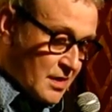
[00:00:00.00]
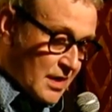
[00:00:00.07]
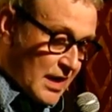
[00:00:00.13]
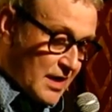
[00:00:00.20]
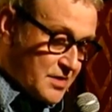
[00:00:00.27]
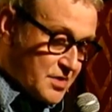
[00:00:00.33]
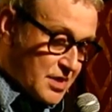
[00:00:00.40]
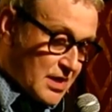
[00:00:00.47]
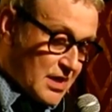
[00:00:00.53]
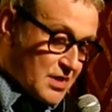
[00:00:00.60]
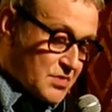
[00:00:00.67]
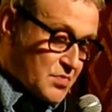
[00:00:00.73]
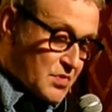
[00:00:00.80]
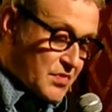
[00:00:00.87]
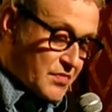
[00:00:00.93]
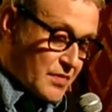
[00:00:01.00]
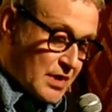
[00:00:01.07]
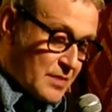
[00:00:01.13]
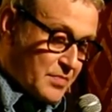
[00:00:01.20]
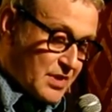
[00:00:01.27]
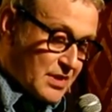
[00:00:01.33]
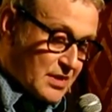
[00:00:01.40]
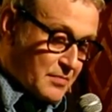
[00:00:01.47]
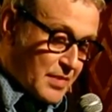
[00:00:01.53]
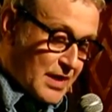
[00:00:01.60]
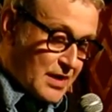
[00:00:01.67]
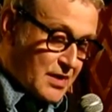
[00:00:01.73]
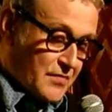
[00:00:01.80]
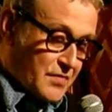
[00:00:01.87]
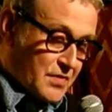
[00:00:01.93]
Hot channels were throbbing in the
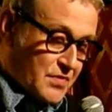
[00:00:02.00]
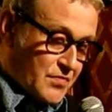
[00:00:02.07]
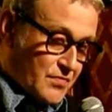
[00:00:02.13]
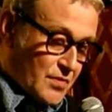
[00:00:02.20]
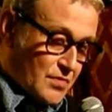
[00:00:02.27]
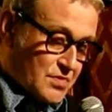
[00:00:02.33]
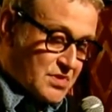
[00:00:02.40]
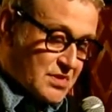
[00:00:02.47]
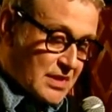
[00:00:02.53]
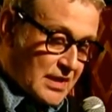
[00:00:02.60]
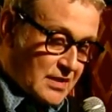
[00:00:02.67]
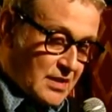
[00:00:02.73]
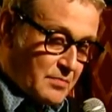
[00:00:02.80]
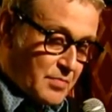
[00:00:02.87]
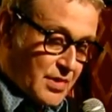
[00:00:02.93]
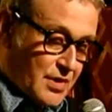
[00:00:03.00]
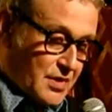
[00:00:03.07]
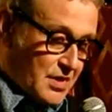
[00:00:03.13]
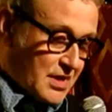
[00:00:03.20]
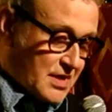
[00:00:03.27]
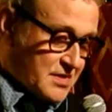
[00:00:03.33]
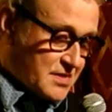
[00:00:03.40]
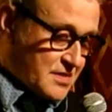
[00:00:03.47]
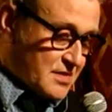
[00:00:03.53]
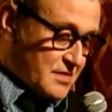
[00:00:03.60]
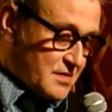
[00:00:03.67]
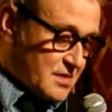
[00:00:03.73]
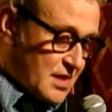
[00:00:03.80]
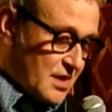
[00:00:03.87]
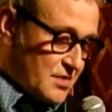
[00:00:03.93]
back of her throat, slightly burning as the
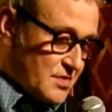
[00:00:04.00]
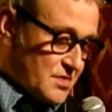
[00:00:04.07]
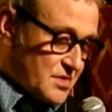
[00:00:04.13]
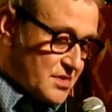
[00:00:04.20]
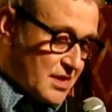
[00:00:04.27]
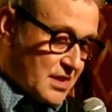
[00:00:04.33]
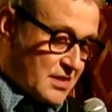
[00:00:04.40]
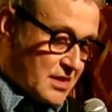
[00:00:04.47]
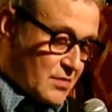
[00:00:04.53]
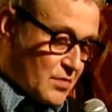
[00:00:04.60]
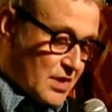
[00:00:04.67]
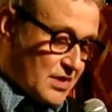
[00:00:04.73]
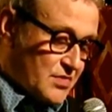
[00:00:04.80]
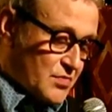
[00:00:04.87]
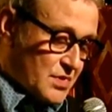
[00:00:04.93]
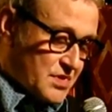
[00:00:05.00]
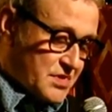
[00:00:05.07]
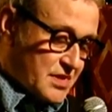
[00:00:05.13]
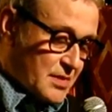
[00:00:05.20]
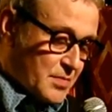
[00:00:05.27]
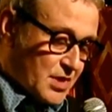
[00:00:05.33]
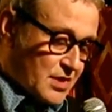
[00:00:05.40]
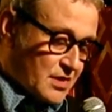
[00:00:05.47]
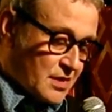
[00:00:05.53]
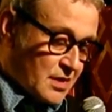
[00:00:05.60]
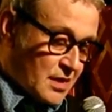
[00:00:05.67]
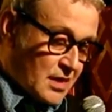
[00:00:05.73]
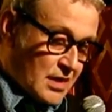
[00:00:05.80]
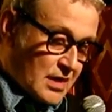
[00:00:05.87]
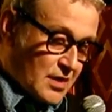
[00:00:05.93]
sensations snaked their way to her stomach.
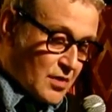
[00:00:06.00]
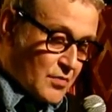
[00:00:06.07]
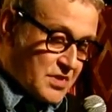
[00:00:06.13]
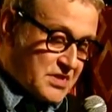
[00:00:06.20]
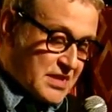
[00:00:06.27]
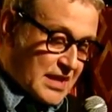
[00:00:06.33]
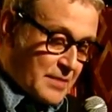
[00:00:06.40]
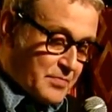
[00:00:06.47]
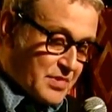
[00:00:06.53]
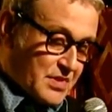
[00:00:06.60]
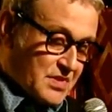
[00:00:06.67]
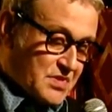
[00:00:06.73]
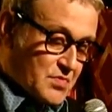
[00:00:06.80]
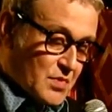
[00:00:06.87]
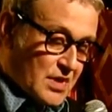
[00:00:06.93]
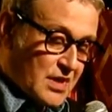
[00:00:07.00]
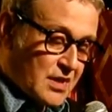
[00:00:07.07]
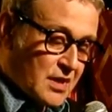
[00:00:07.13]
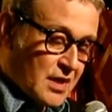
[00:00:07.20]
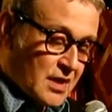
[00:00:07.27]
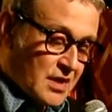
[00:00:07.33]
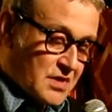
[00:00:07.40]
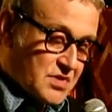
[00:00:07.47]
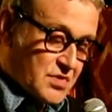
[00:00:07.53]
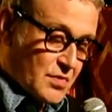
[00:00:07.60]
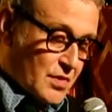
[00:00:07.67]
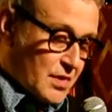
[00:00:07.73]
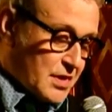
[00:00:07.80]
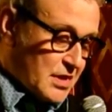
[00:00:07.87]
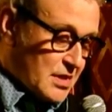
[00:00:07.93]
It always happened this way, so
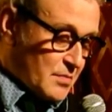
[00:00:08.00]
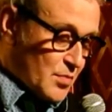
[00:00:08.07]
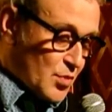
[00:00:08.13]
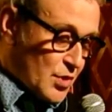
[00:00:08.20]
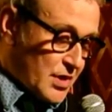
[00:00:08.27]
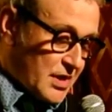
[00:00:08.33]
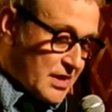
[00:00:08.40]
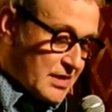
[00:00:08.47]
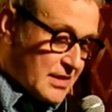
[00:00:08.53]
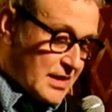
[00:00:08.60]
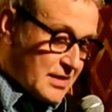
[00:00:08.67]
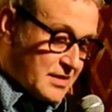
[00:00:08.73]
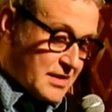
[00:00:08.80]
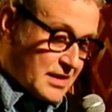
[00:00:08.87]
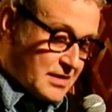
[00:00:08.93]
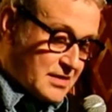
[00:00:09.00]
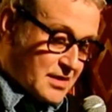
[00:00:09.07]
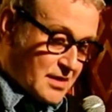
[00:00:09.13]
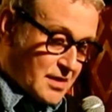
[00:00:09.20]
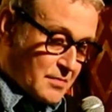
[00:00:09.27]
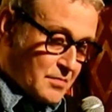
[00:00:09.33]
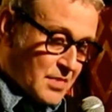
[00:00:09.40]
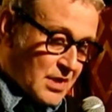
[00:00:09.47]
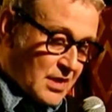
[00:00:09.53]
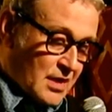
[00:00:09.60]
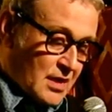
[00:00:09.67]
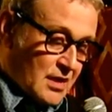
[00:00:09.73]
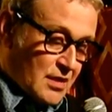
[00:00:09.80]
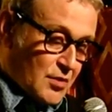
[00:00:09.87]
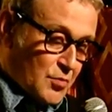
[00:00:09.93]
early in the morning in that dead time.
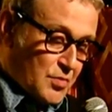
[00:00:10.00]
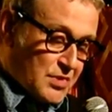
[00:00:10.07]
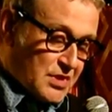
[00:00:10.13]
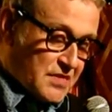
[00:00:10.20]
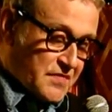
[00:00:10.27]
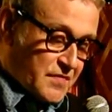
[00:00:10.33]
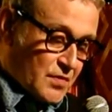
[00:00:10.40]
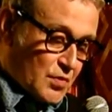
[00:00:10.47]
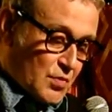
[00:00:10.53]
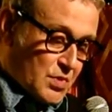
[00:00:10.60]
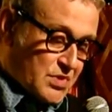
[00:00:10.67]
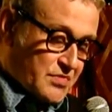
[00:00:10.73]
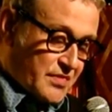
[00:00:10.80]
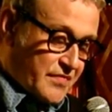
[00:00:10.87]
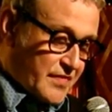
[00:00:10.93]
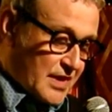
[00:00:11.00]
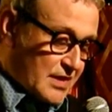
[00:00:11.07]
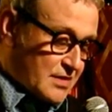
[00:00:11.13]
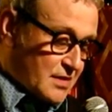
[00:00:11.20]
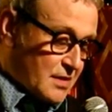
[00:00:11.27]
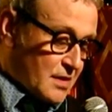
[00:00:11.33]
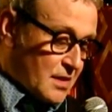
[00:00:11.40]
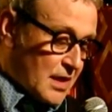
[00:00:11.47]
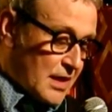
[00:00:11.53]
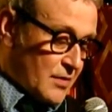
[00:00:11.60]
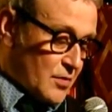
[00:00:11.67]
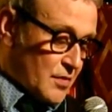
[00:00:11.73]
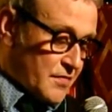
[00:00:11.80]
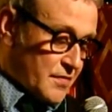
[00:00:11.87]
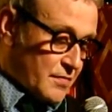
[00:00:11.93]
Luminous fluid was refracting the light
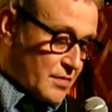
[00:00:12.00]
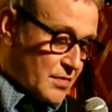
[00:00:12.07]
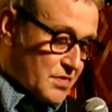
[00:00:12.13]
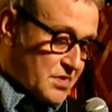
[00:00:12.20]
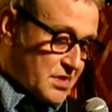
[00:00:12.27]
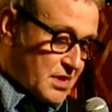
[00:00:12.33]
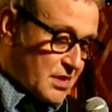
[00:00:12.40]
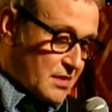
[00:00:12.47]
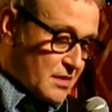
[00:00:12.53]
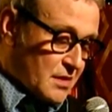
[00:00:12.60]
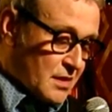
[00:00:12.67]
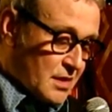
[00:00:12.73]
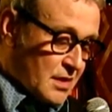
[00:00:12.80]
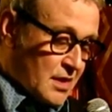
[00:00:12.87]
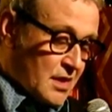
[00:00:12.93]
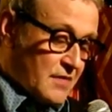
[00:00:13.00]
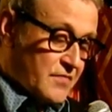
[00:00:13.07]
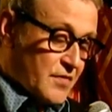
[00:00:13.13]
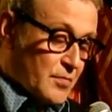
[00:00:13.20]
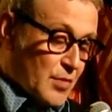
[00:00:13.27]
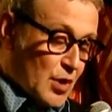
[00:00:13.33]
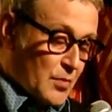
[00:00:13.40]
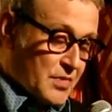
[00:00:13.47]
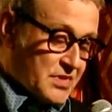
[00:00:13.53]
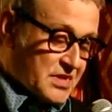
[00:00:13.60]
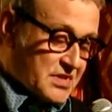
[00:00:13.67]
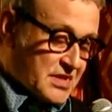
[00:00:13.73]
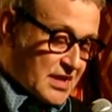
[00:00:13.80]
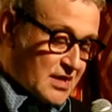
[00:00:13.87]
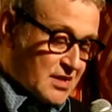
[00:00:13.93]
off her own skin. For a moment, the
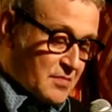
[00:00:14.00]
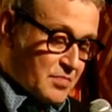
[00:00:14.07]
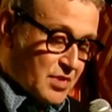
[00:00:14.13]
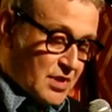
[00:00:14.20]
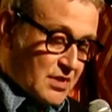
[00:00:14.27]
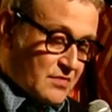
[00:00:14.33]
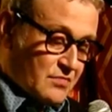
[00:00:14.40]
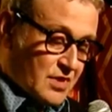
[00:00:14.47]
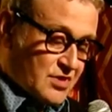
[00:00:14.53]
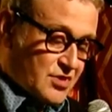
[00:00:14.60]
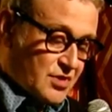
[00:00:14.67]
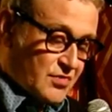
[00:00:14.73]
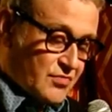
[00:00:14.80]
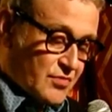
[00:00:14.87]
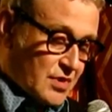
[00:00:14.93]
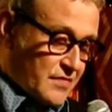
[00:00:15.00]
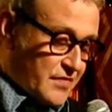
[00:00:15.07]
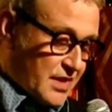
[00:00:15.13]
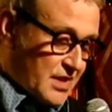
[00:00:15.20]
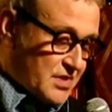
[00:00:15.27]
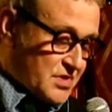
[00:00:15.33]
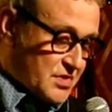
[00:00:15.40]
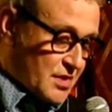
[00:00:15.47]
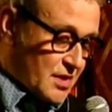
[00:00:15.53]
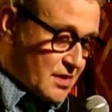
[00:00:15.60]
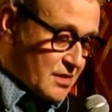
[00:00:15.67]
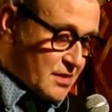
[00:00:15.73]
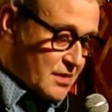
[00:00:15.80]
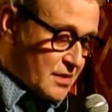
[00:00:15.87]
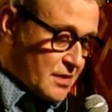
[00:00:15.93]
sound of blood rushing through her veins
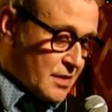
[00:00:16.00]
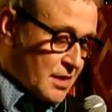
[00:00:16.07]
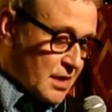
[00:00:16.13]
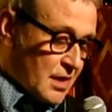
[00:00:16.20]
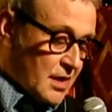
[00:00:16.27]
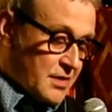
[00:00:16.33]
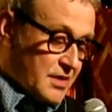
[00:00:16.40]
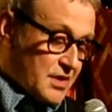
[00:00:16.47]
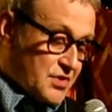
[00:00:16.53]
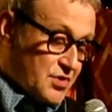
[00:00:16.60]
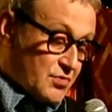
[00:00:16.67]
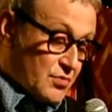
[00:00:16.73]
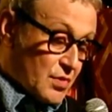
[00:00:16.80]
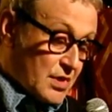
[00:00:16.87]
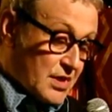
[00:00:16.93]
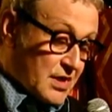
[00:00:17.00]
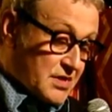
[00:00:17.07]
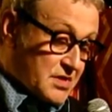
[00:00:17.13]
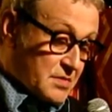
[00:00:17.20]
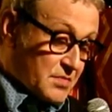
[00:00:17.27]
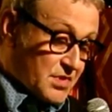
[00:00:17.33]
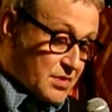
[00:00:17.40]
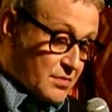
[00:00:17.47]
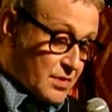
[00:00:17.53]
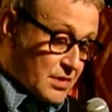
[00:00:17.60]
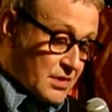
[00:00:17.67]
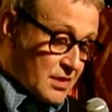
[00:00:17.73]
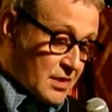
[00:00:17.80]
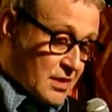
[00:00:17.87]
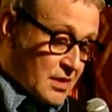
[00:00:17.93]
startled her. Then she grew accustomed to it.
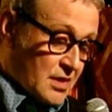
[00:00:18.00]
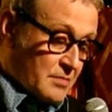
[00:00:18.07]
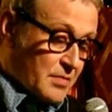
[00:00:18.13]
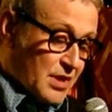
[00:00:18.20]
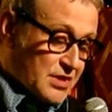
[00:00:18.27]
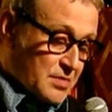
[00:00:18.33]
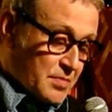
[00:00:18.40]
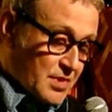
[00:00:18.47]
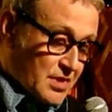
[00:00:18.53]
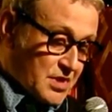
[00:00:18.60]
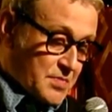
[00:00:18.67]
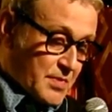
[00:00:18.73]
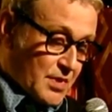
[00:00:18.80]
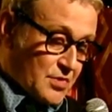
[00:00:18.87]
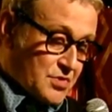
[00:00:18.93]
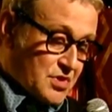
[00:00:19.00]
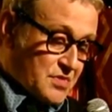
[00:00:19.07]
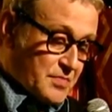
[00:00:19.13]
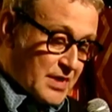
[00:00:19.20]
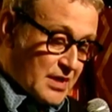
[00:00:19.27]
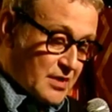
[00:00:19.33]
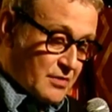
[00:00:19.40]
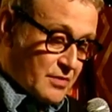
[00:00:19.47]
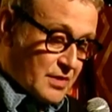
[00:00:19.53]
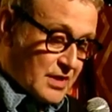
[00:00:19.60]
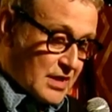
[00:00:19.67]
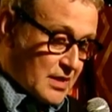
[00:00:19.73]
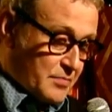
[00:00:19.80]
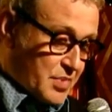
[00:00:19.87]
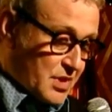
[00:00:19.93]
Multiple exposures made her
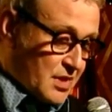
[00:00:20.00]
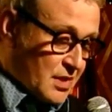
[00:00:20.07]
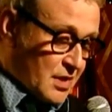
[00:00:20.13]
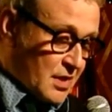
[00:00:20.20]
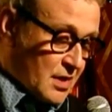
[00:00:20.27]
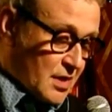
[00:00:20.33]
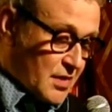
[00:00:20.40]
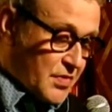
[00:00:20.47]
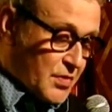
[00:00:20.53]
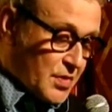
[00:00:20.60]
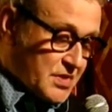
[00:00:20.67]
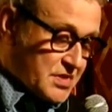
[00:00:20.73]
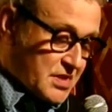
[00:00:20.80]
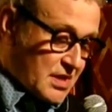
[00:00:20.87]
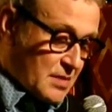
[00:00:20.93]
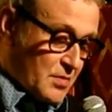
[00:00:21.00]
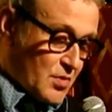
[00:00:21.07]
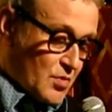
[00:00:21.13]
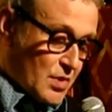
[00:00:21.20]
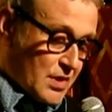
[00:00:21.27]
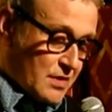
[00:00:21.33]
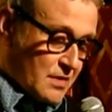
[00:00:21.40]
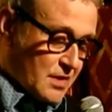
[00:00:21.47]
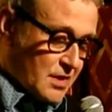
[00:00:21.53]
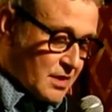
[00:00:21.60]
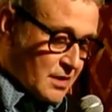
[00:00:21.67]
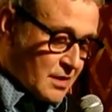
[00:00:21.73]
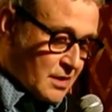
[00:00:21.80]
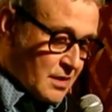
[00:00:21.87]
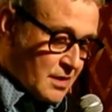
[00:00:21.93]
unhappy. Her thoughts came quickly.
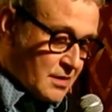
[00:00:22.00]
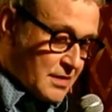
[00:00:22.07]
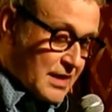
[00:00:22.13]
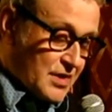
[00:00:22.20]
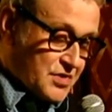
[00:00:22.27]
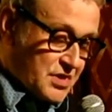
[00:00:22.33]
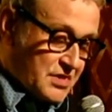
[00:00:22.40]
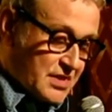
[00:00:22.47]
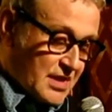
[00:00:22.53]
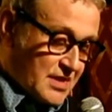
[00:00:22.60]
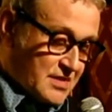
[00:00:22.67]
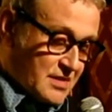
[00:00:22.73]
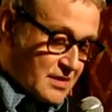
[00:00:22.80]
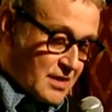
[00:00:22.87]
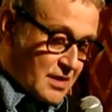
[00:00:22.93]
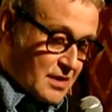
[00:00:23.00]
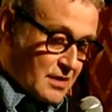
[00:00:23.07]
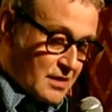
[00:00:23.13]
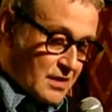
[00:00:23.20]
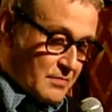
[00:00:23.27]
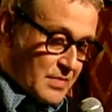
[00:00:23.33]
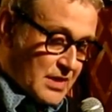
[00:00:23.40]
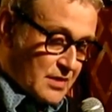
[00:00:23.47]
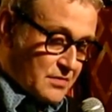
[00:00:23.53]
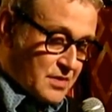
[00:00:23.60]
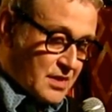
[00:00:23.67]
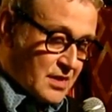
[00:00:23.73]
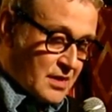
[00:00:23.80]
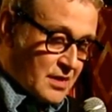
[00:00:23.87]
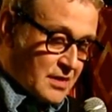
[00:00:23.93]
Now she tasted iron in her mouth.
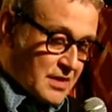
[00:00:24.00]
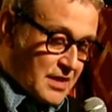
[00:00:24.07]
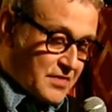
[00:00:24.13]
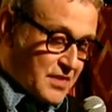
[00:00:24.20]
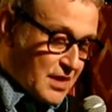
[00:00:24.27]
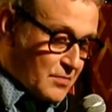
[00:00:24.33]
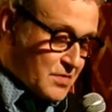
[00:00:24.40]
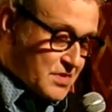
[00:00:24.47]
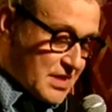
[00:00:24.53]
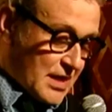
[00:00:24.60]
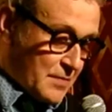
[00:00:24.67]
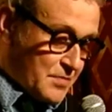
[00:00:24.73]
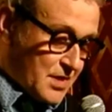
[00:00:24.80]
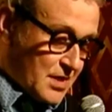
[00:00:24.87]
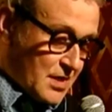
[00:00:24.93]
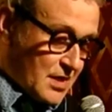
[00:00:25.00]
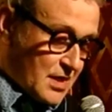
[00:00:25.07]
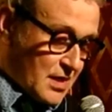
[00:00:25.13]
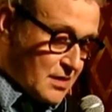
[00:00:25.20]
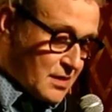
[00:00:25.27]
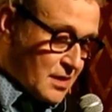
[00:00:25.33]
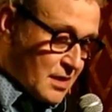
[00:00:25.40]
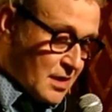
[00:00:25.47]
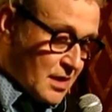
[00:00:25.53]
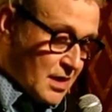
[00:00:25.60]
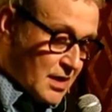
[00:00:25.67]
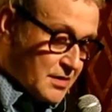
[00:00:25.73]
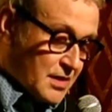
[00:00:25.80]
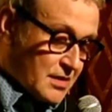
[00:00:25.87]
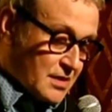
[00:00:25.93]
That thing happening again.
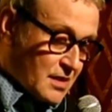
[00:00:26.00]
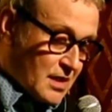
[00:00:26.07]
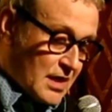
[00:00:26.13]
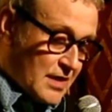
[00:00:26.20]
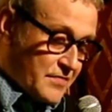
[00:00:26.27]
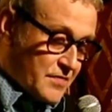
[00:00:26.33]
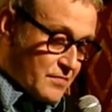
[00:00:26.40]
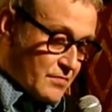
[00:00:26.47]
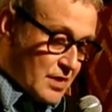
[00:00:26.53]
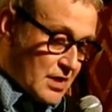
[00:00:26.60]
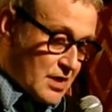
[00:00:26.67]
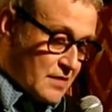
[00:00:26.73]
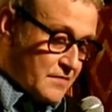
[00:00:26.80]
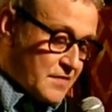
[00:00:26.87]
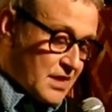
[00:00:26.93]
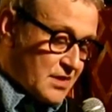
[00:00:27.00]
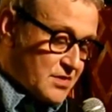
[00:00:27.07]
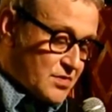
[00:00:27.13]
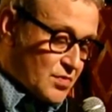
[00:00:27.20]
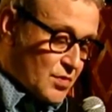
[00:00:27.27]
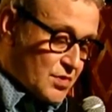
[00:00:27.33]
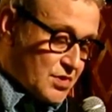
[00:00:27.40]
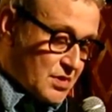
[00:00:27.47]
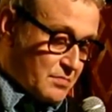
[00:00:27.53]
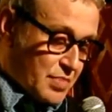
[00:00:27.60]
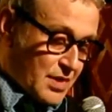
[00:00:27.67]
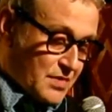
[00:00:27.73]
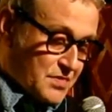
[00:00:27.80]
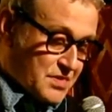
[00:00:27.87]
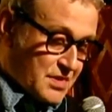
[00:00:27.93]
Another life arrived as tortured
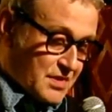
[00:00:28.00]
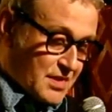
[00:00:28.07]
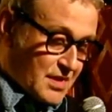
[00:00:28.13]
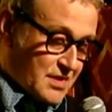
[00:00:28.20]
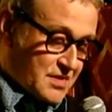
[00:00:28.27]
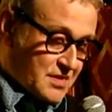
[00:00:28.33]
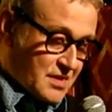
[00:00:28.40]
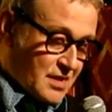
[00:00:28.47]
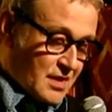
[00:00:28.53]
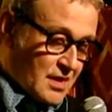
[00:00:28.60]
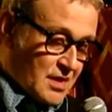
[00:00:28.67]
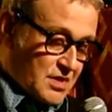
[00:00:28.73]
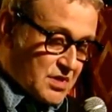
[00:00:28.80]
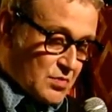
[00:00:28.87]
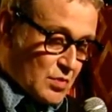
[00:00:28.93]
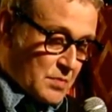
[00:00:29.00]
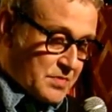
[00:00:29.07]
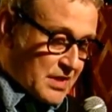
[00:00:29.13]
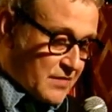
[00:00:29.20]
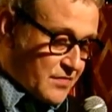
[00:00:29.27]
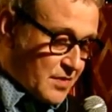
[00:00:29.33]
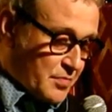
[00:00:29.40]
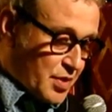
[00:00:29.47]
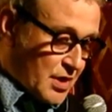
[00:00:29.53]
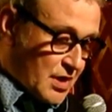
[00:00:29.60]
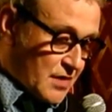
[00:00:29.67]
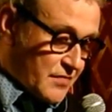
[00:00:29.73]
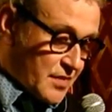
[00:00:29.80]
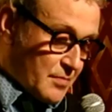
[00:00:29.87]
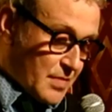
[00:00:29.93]
bones and dust. She whipped every
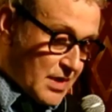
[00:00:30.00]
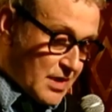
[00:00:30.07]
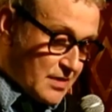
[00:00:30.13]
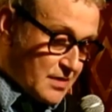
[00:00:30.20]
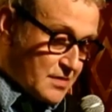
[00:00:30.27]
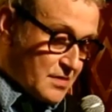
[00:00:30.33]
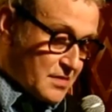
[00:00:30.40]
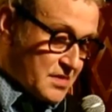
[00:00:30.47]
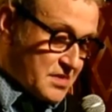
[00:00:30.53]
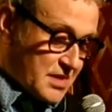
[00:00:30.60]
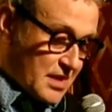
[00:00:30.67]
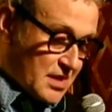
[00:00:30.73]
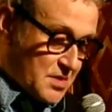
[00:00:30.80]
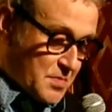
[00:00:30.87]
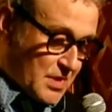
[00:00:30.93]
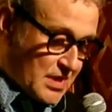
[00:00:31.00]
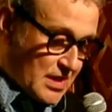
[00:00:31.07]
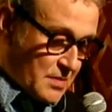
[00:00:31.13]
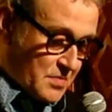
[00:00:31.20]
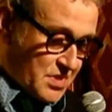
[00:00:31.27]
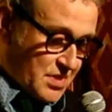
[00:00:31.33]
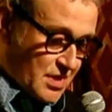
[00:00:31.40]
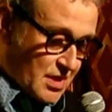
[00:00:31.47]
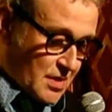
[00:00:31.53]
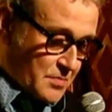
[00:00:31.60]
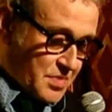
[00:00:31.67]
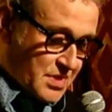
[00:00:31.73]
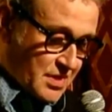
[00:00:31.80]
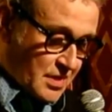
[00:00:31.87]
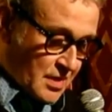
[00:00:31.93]
part of her mind until the sounds became
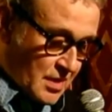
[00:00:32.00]
sobs.